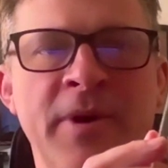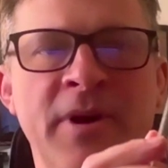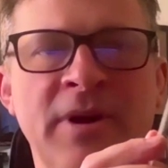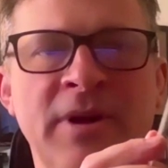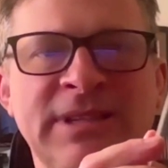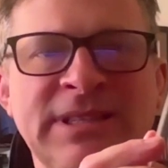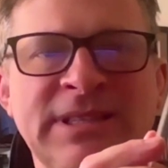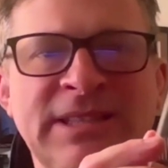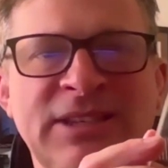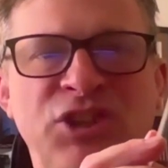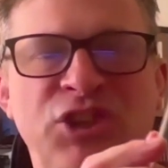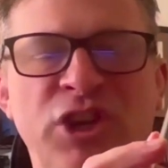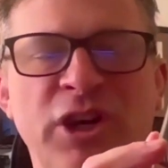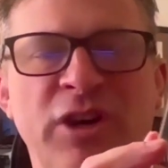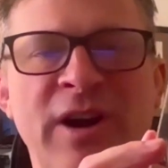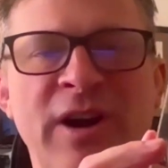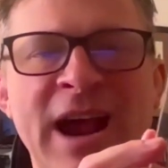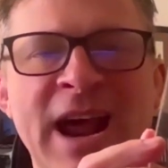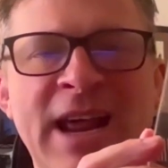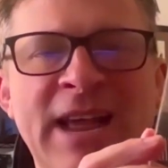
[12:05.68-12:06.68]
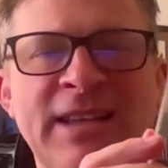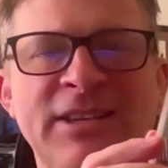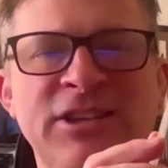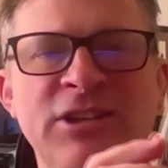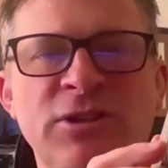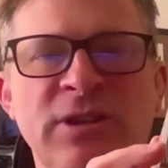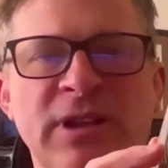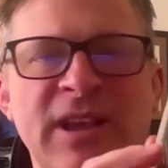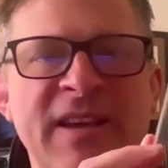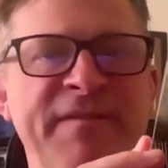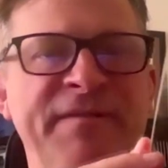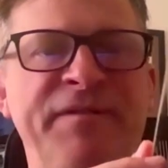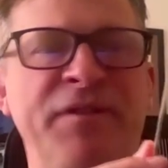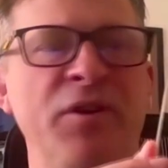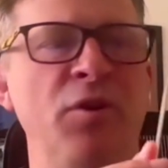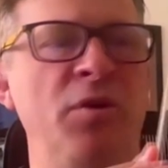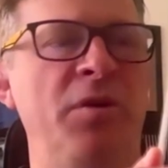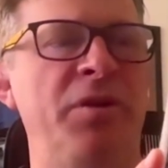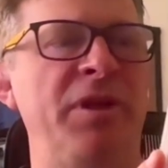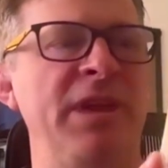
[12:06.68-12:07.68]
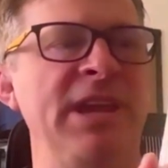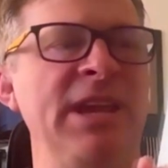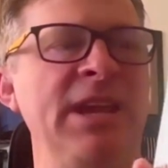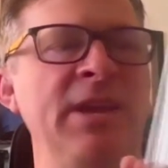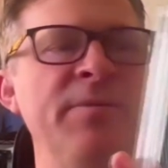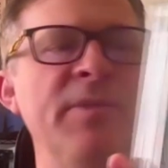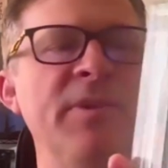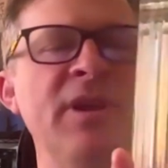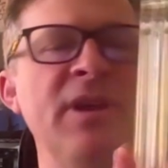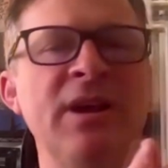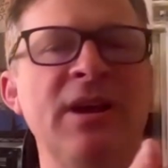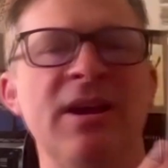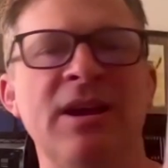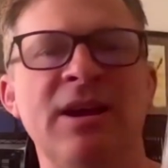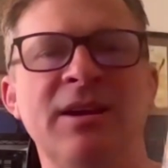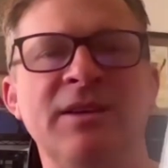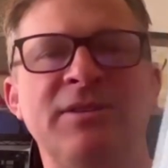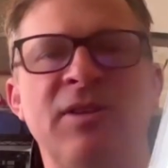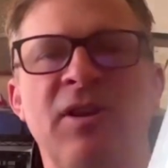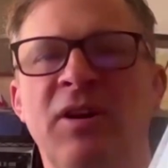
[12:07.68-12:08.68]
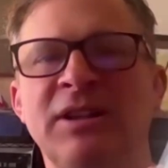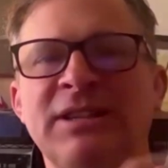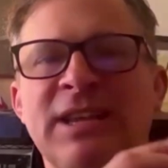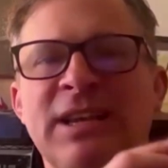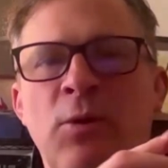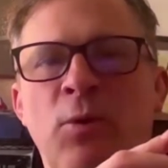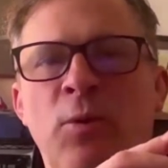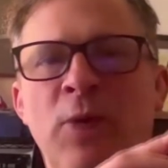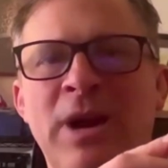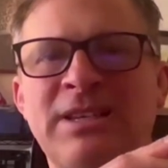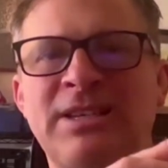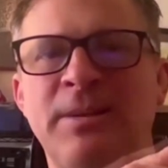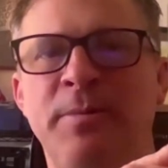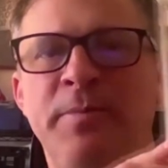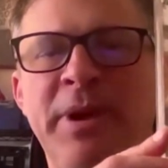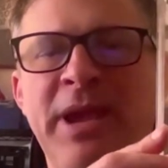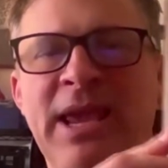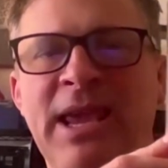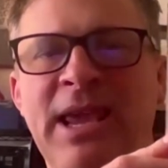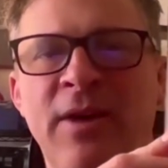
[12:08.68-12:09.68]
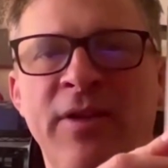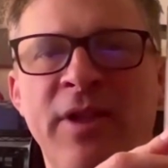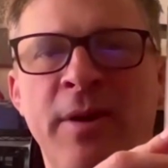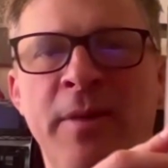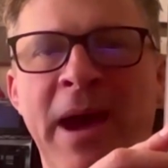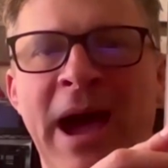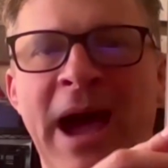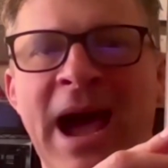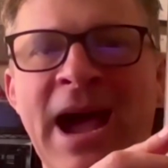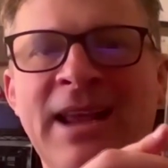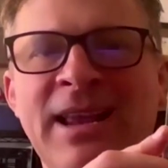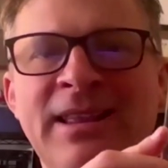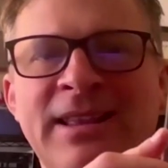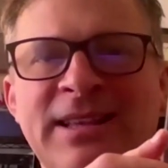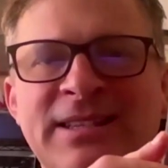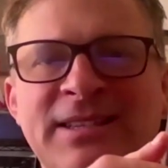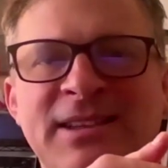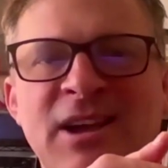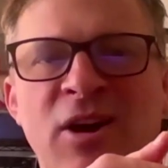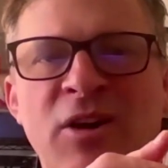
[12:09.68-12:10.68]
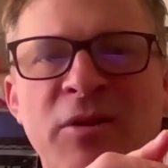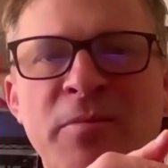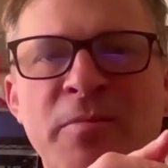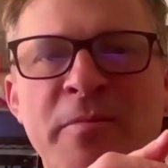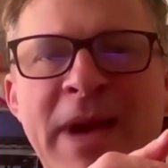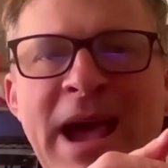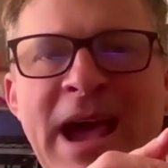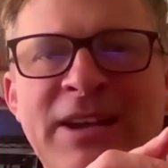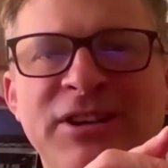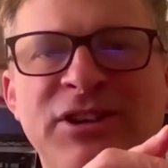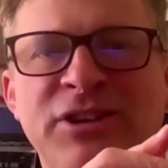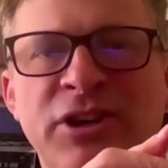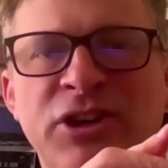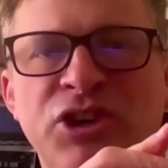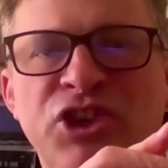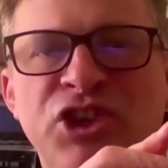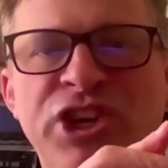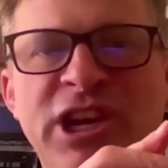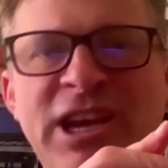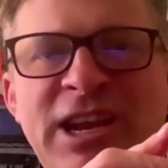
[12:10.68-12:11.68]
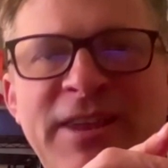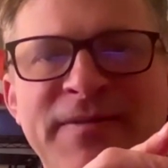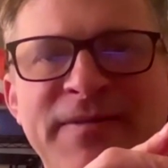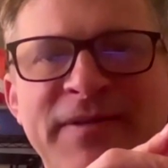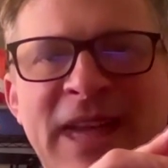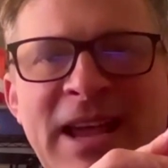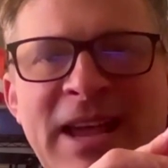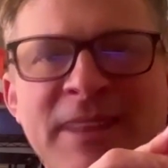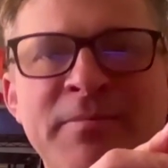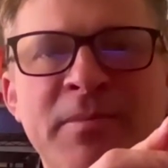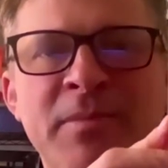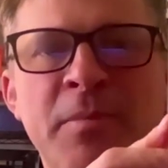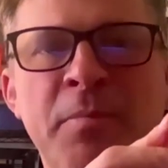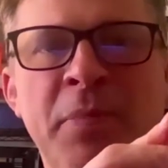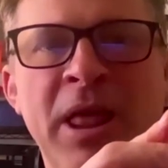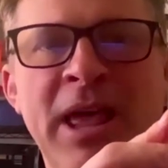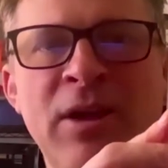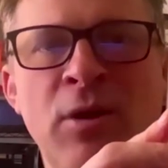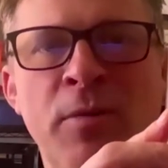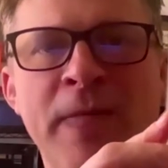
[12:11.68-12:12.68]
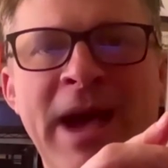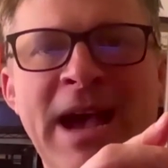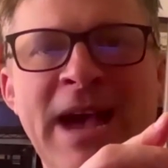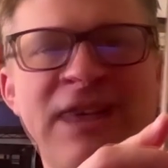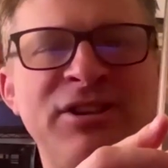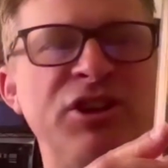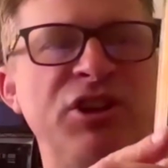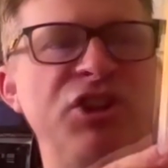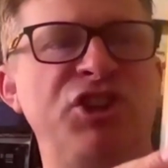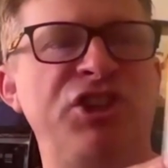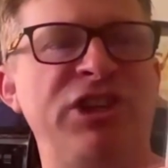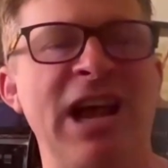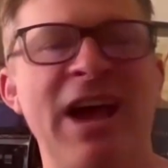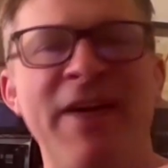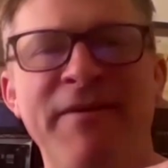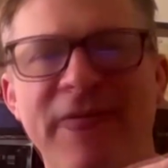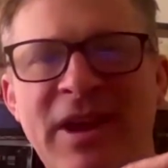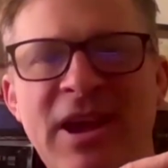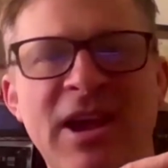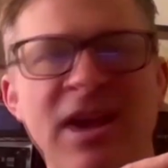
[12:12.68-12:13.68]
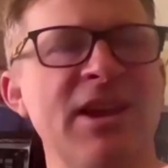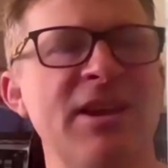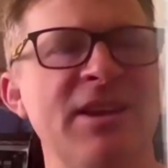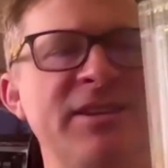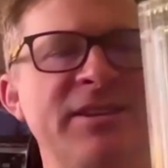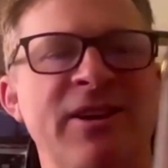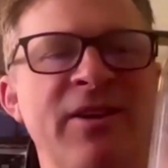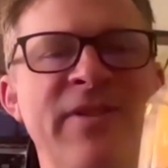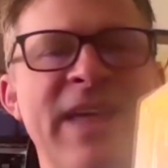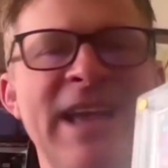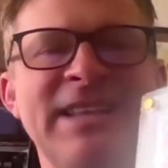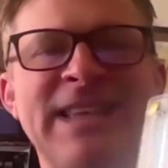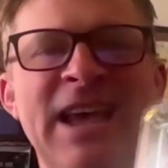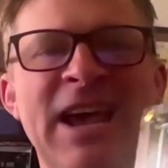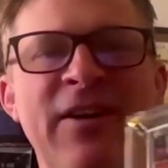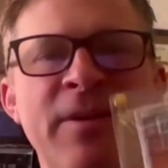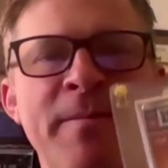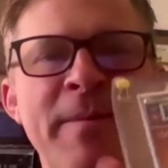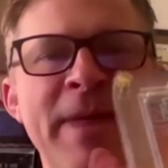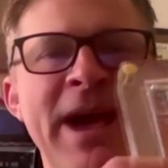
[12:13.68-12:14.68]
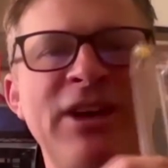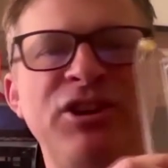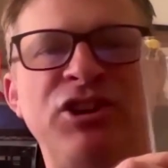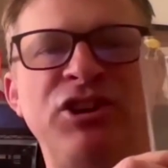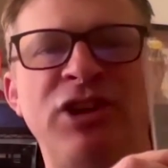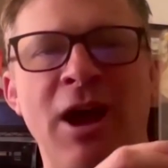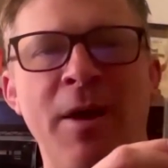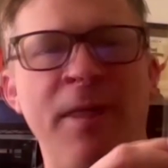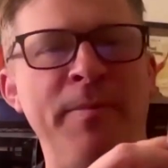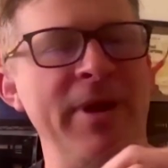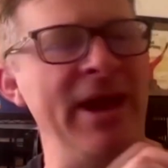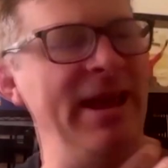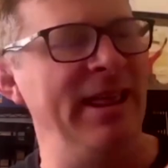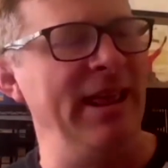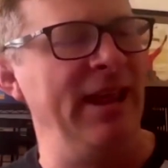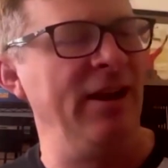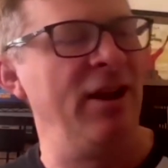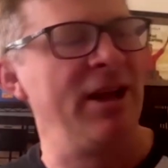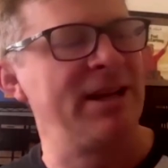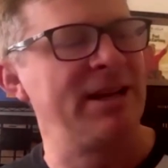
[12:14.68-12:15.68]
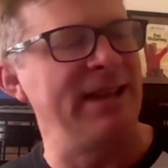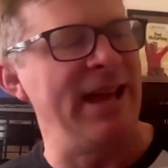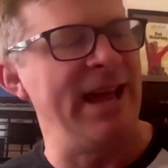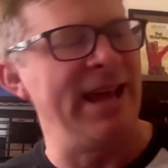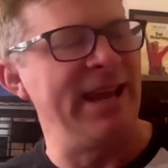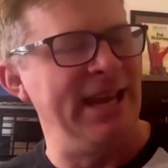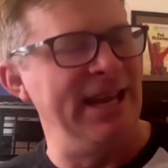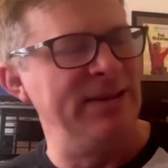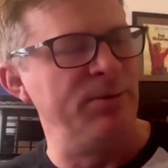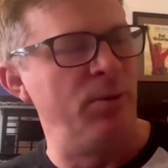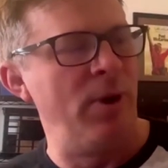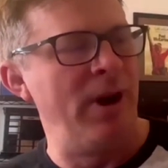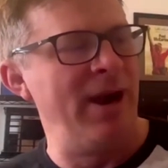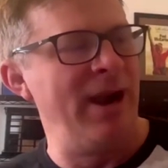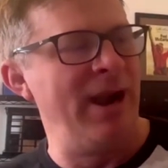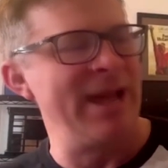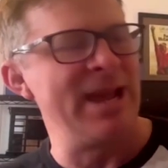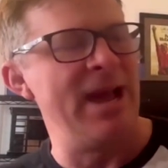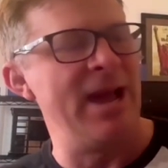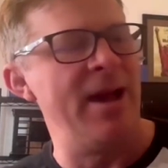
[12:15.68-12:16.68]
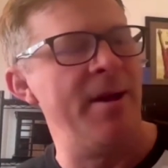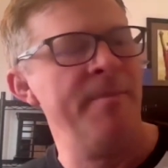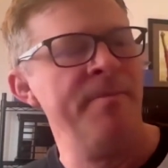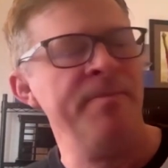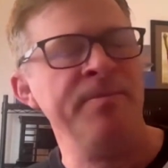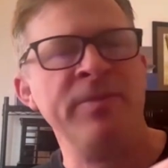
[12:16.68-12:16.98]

since it's Sugar Addicts, usually a food theme. So it looks like a recipe on the back. This is called Master Chief, like play on Master Chef. So that's how the matchup. And it looks like he's wearing like a